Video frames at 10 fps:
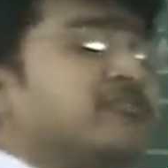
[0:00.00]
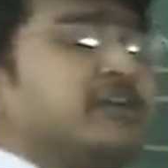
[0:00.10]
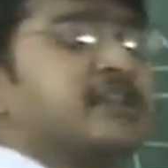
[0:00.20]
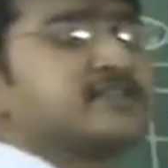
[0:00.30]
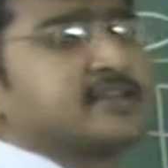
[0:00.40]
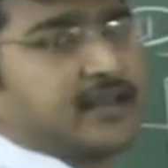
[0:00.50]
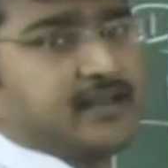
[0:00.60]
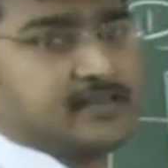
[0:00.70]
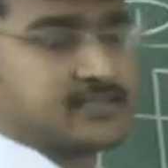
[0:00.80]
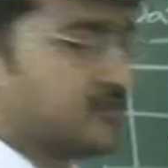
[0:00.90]
various
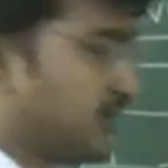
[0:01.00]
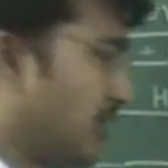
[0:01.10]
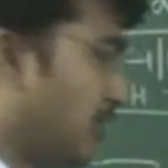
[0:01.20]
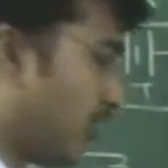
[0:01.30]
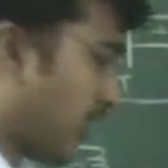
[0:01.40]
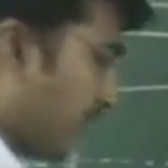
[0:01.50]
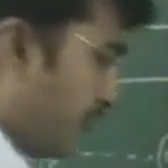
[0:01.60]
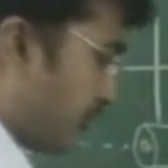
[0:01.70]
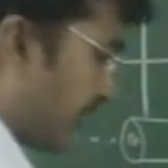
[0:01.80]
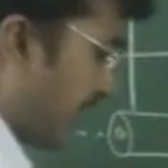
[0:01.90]
angles. Okay, if
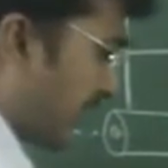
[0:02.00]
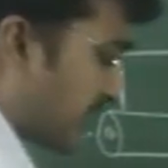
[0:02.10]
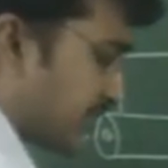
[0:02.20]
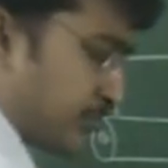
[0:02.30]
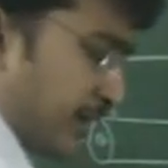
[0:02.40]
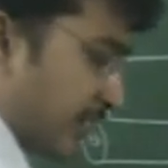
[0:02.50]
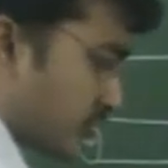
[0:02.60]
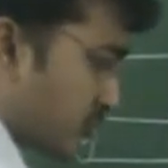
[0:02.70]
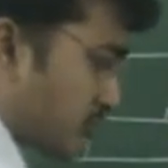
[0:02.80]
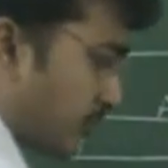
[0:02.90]
you take this
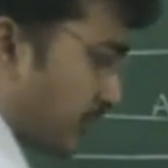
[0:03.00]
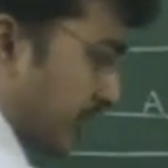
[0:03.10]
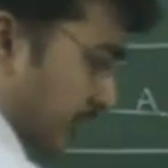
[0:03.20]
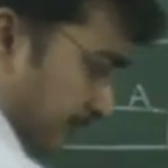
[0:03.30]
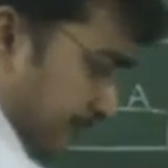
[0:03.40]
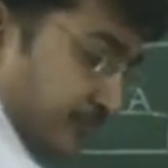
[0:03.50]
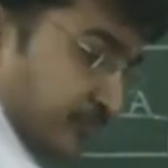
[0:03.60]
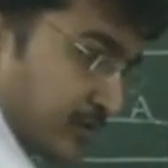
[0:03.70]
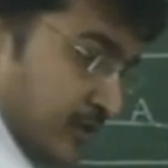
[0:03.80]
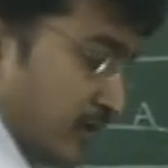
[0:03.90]
microscope here,
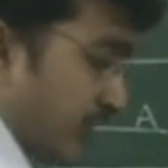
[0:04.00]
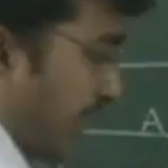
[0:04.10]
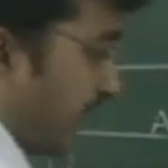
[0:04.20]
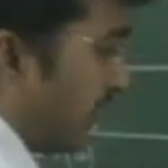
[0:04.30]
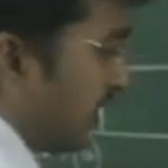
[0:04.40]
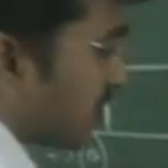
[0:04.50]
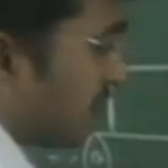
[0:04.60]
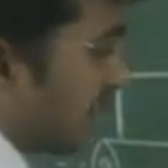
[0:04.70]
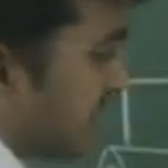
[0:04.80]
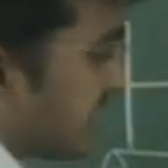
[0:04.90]
okay, so what